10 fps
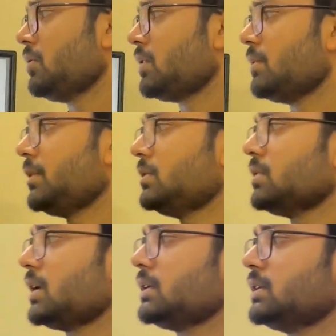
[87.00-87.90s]
Now coming
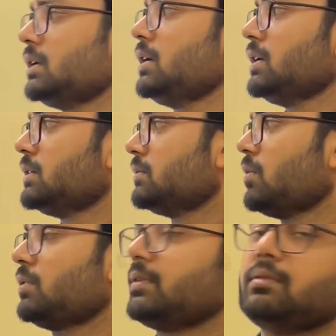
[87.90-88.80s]
to another,
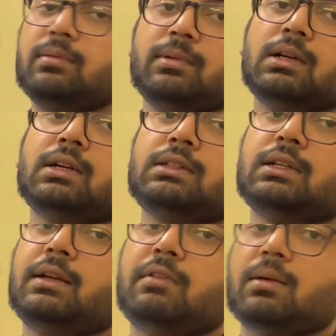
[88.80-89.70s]
what we will learn in
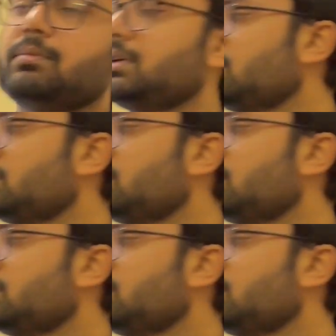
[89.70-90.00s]
the development